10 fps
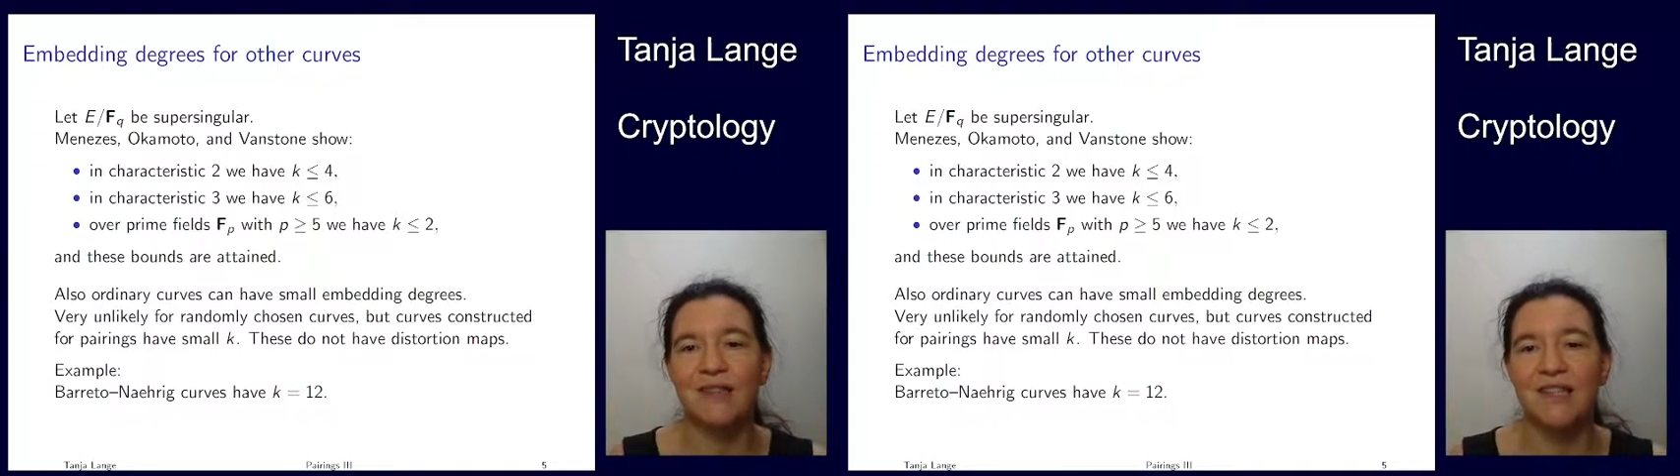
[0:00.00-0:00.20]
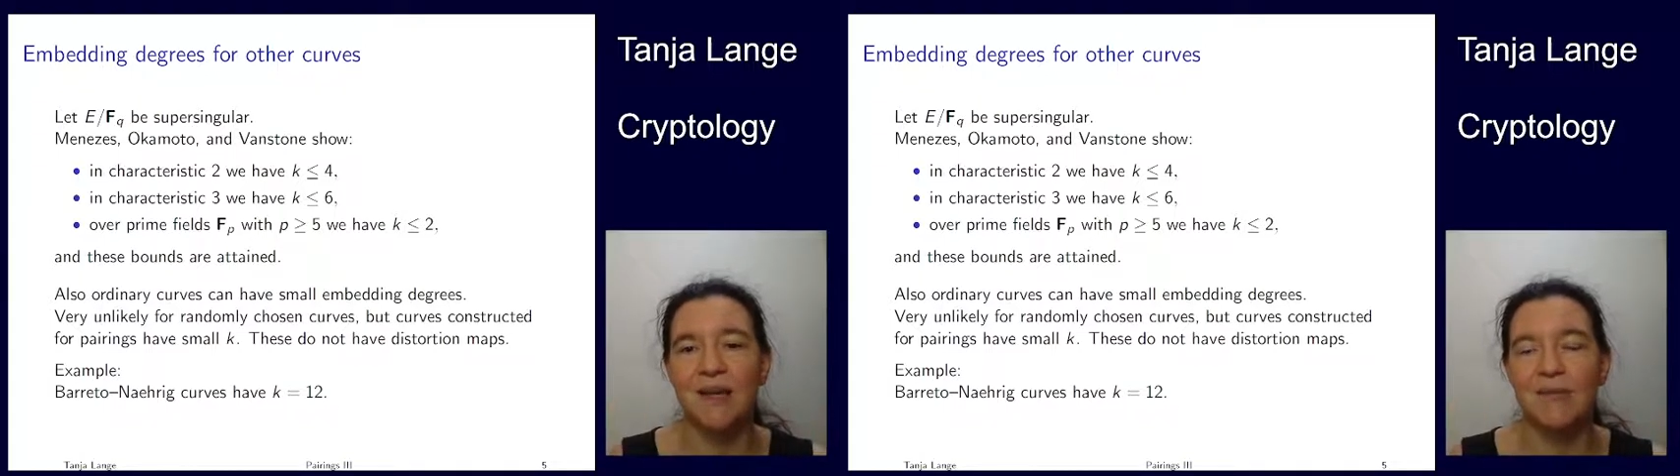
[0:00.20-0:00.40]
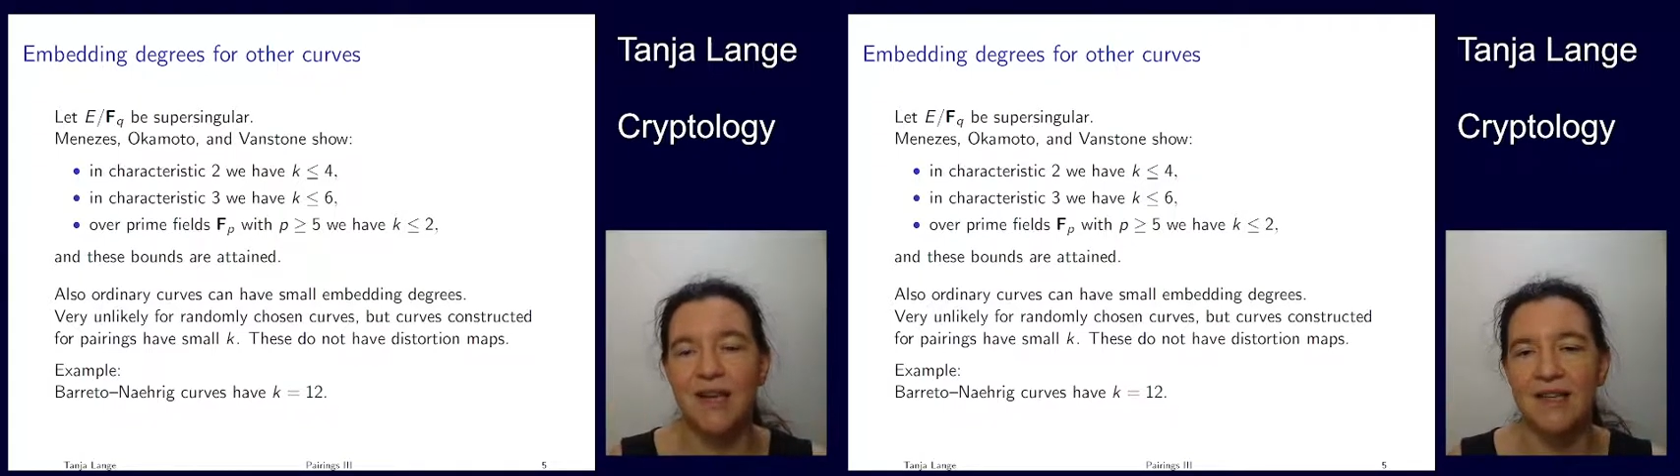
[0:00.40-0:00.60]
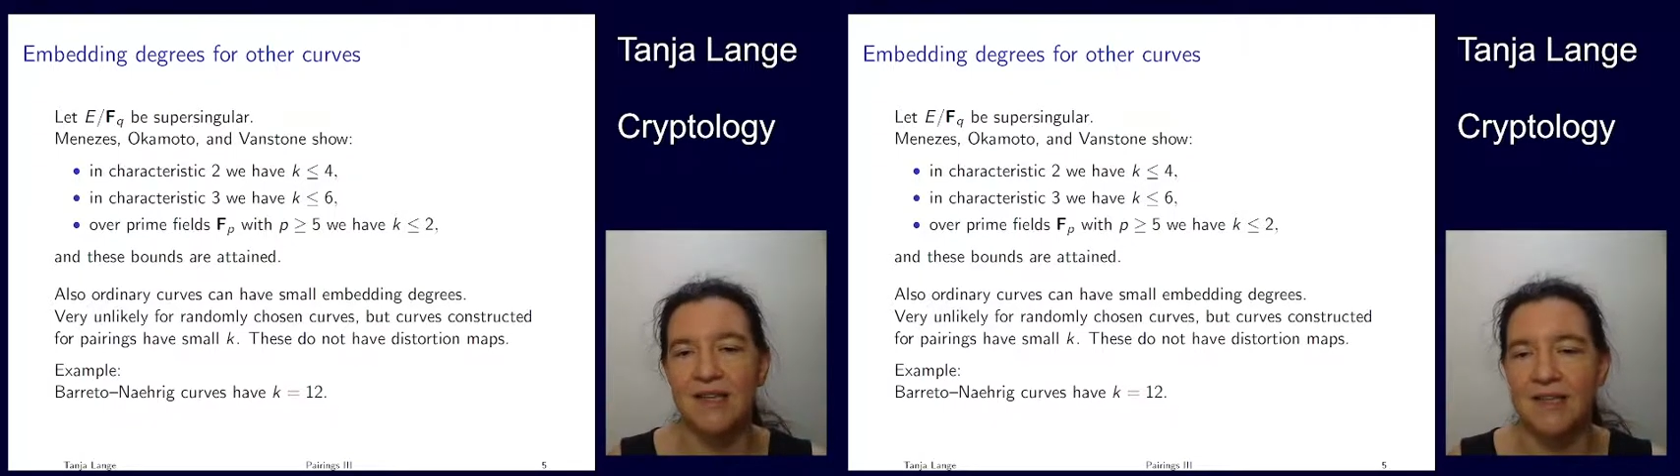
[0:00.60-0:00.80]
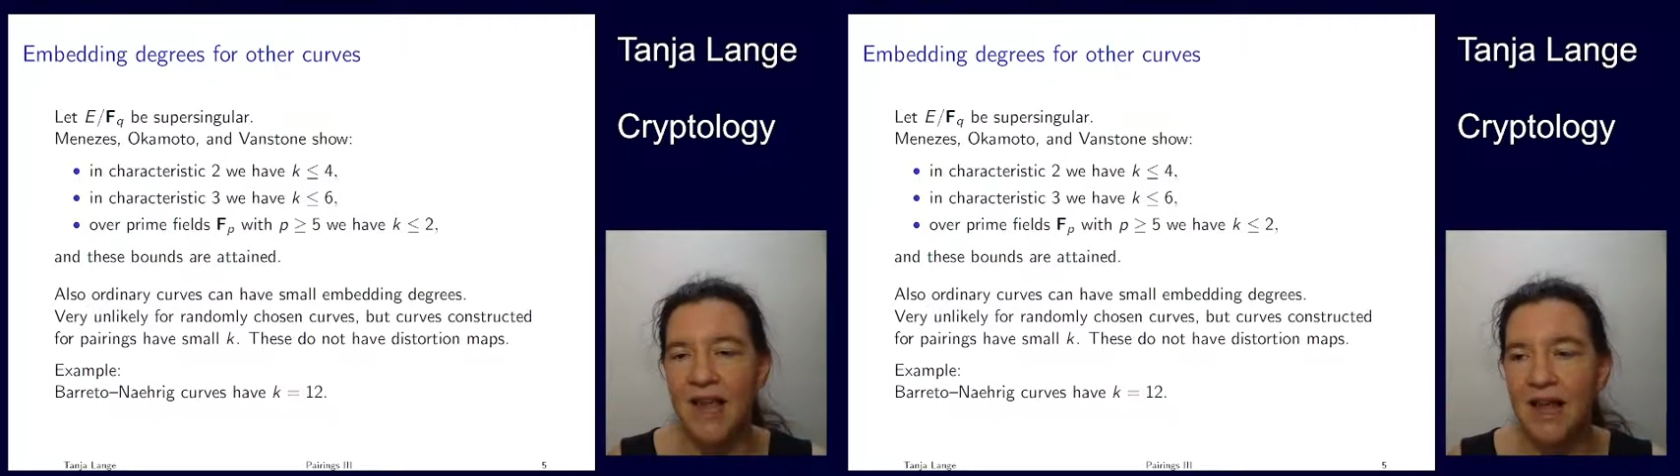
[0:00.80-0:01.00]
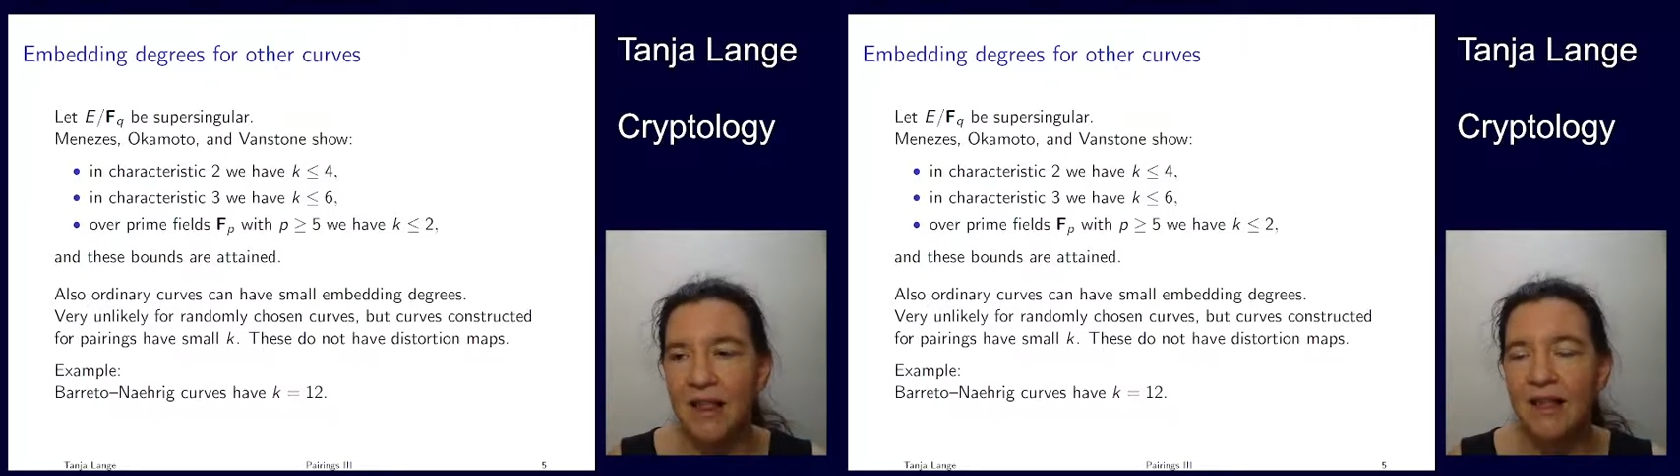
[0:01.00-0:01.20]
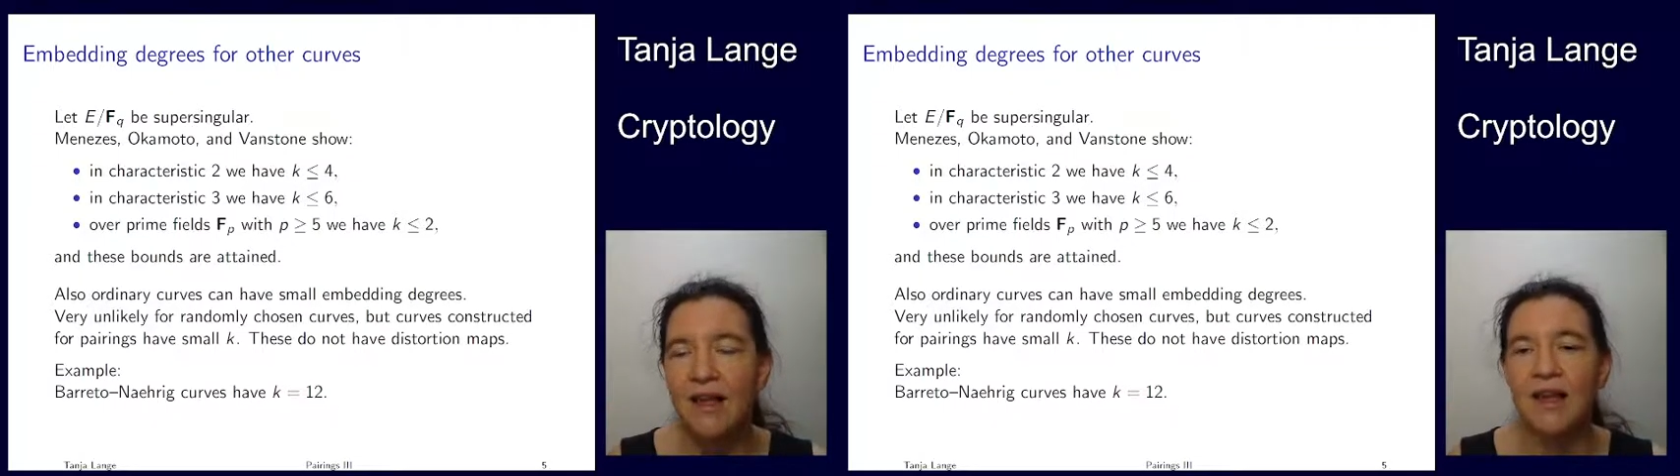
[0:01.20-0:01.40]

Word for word: the same size as l,